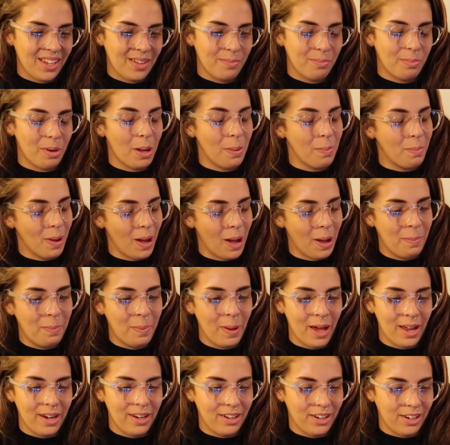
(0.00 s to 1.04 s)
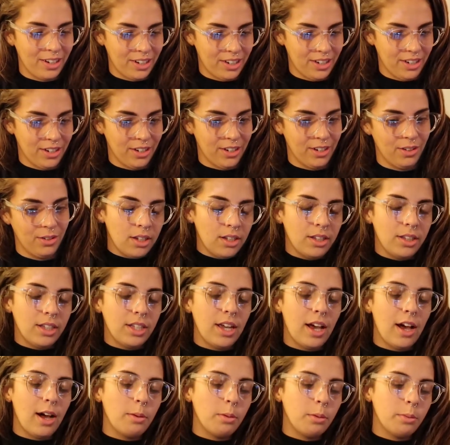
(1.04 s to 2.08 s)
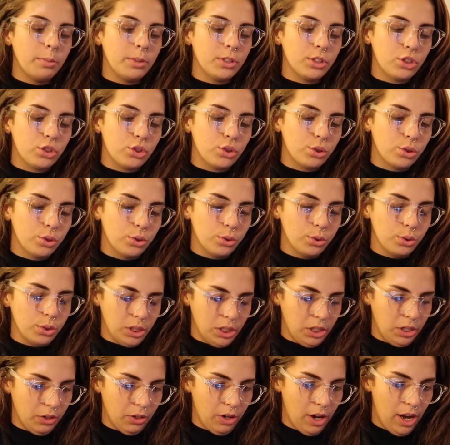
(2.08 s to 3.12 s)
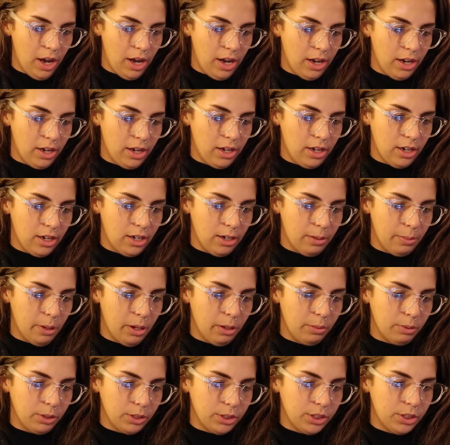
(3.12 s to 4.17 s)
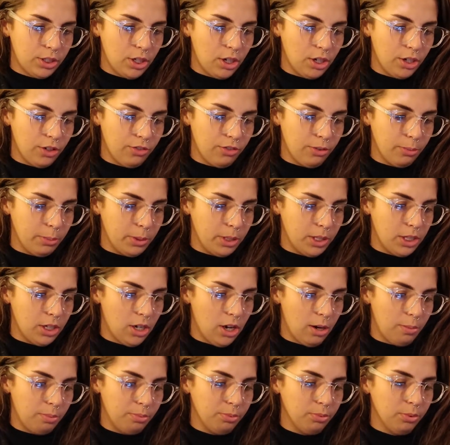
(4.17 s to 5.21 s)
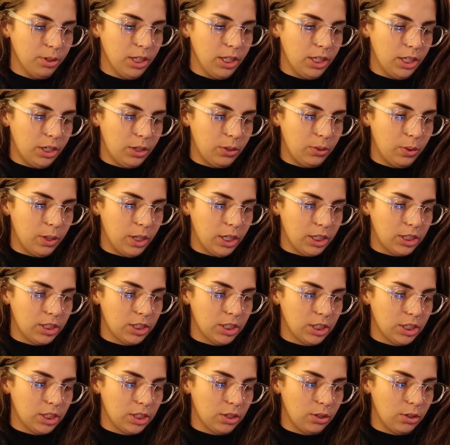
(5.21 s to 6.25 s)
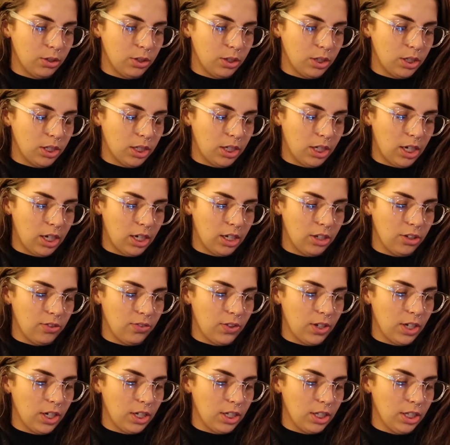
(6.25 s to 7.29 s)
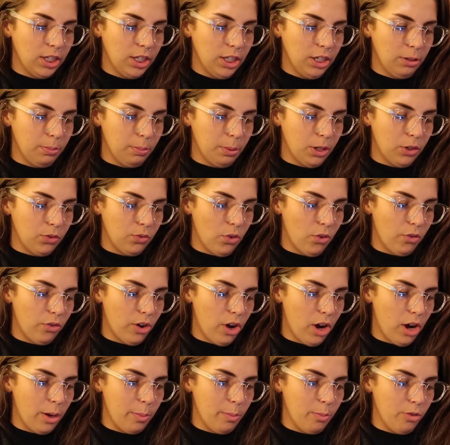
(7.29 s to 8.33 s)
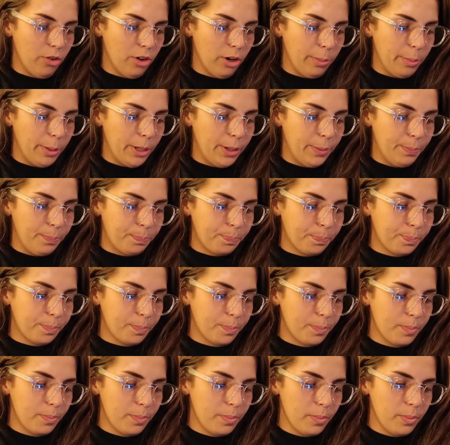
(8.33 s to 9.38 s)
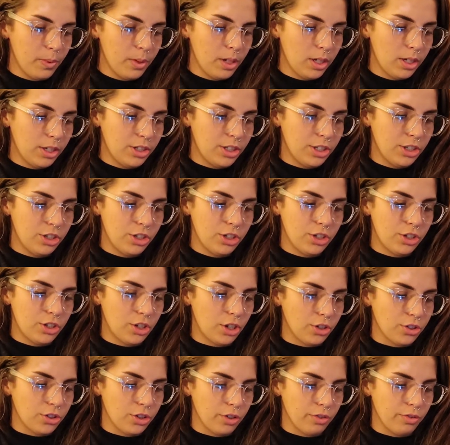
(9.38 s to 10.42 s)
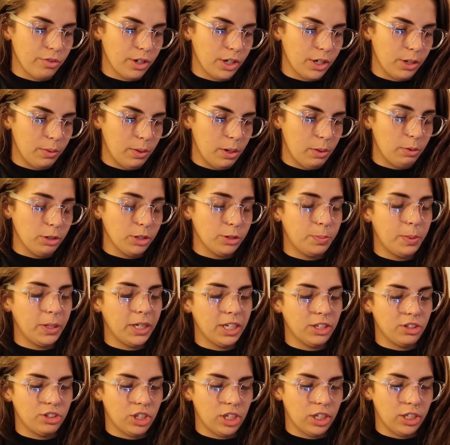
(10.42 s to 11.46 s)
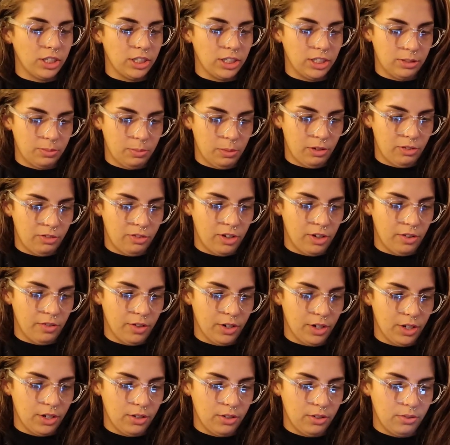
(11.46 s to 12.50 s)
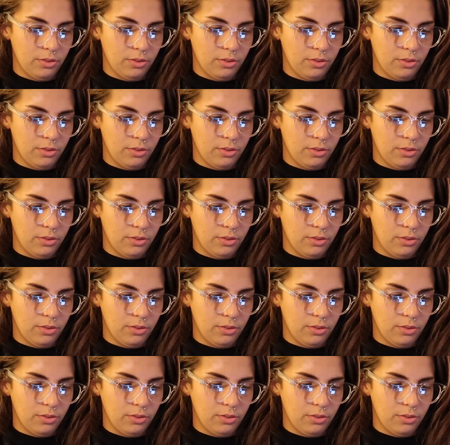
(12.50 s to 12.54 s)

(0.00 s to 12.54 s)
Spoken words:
by Bad Bad Not Good. The album is truly great. I will start it from the top really quick just so you can kind of get a little bit of a vibe from it because it just starts off right away. Well, Speaking Gently is my favorite.